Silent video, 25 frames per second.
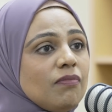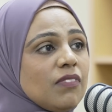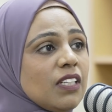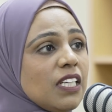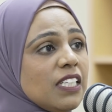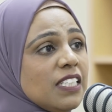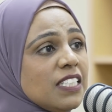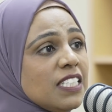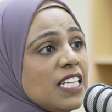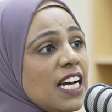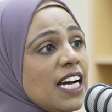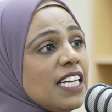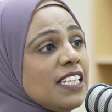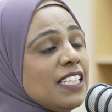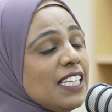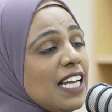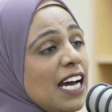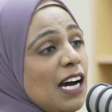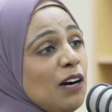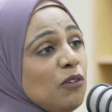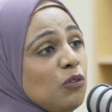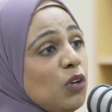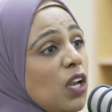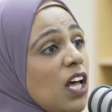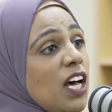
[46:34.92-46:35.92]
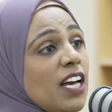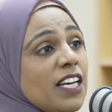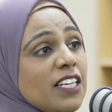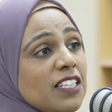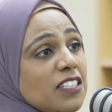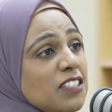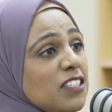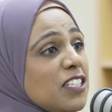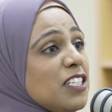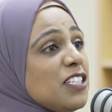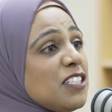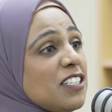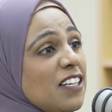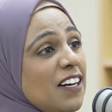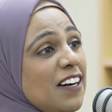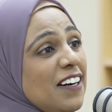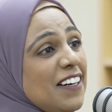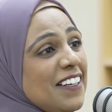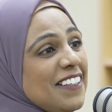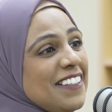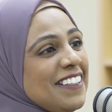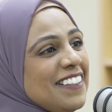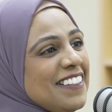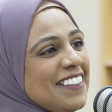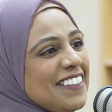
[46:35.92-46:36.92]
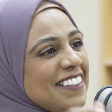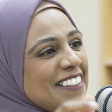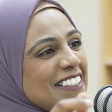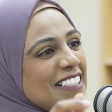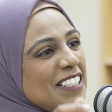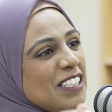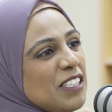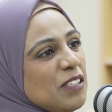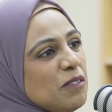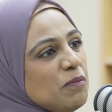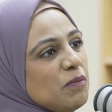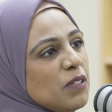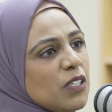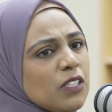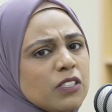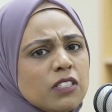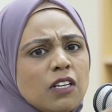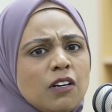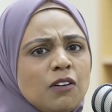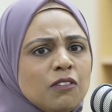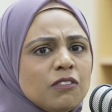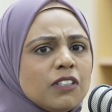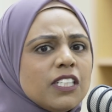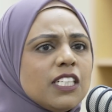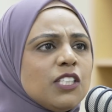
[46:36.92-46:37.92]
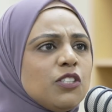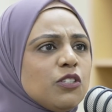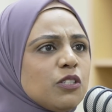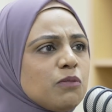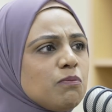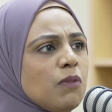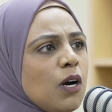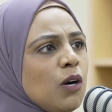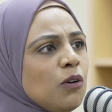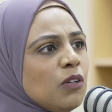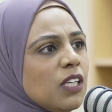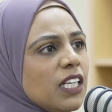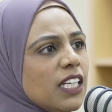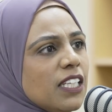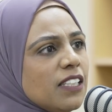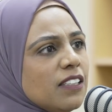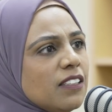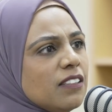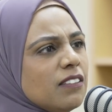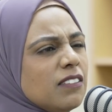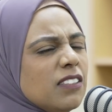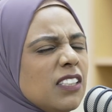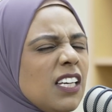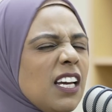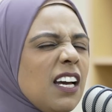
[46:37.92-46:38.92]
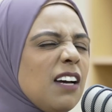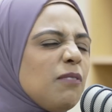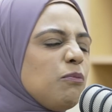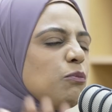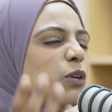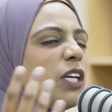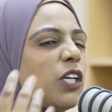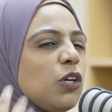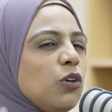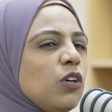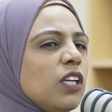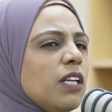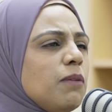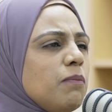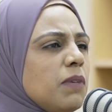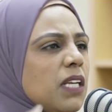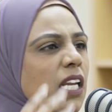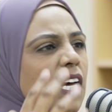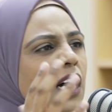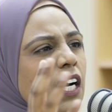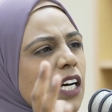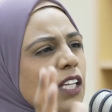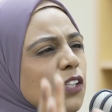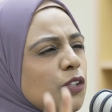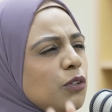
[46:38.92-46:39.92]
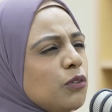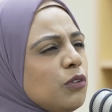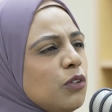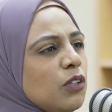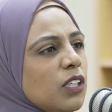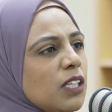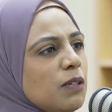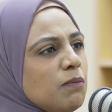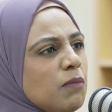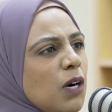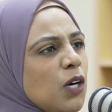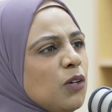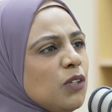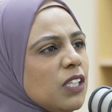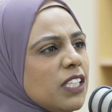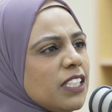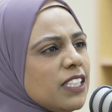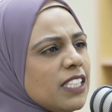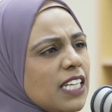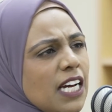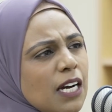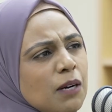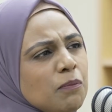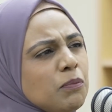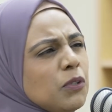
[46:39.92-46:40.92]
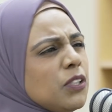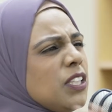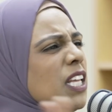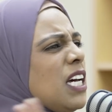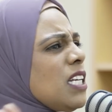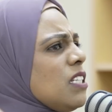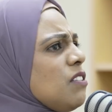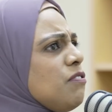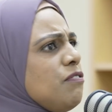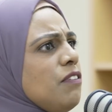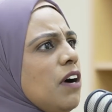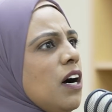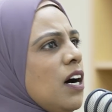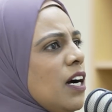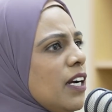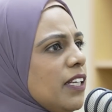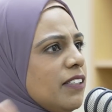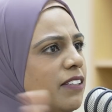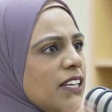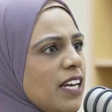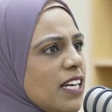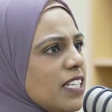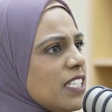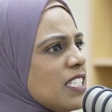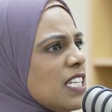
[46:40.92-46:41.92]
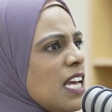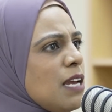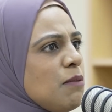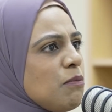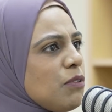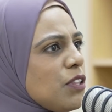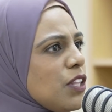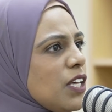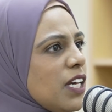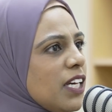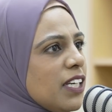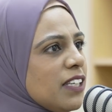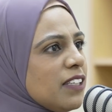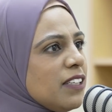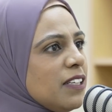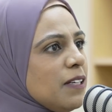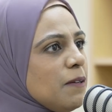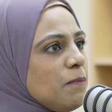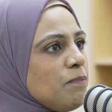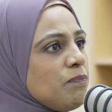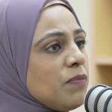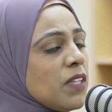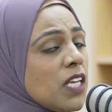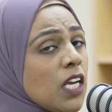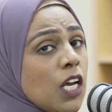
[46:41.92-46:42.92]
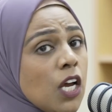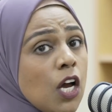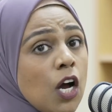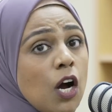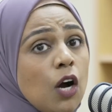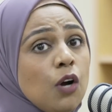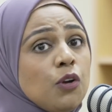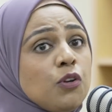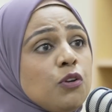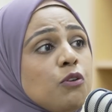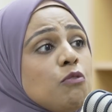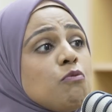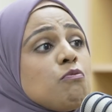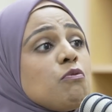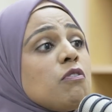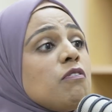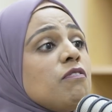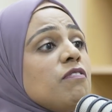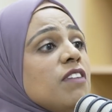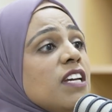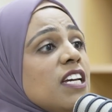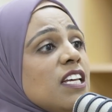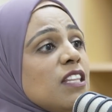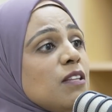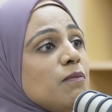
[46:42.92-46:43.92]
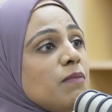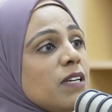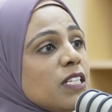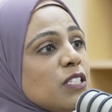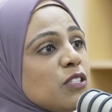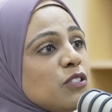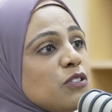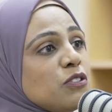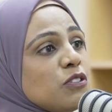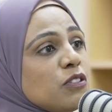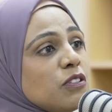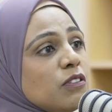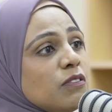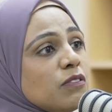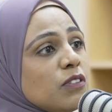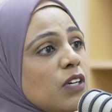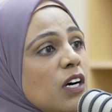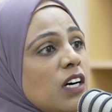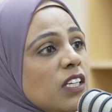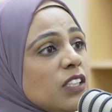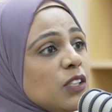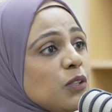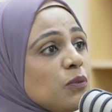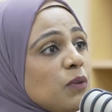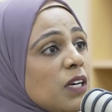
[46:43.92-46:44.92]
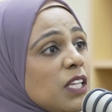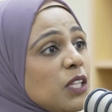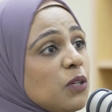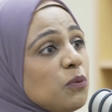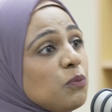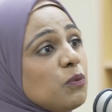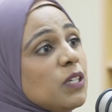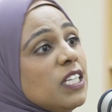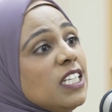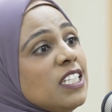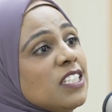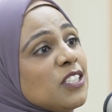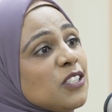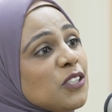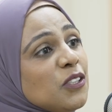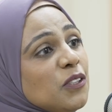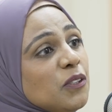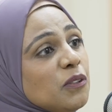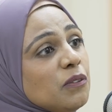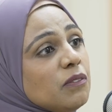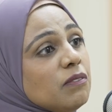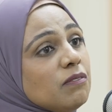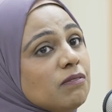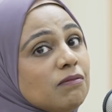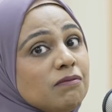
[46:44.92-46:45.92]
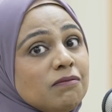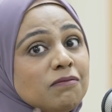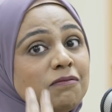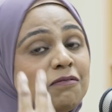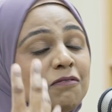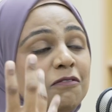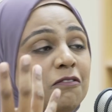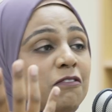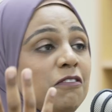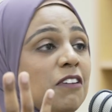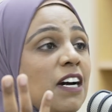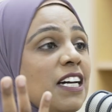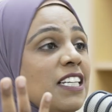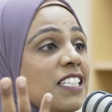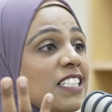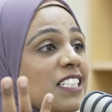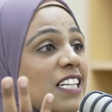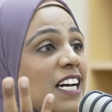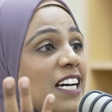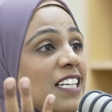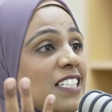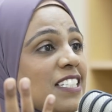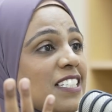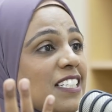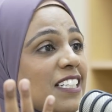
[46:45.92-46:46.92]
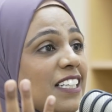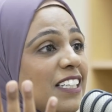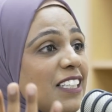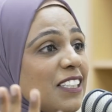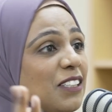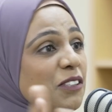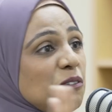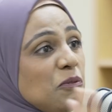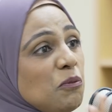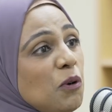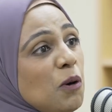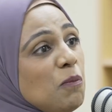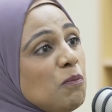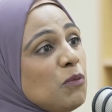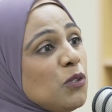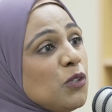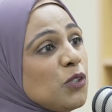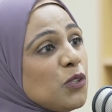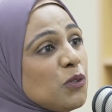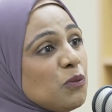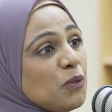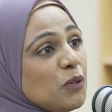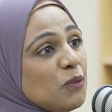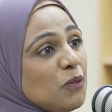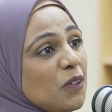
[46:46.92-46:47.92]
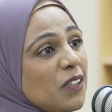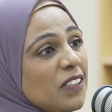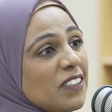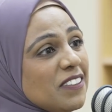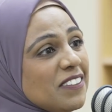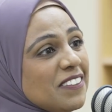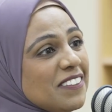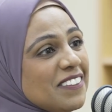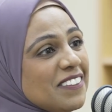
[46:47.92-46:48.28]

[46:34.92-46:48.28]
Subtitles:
Dad now likes this guy because, he does Mawlid. Yeah, we call it Milad, you call it Mawlid now, but that's fine. Yeah, same thing. Oh, you revere the messenger of God the way that we do. Fantastic. What more do we want?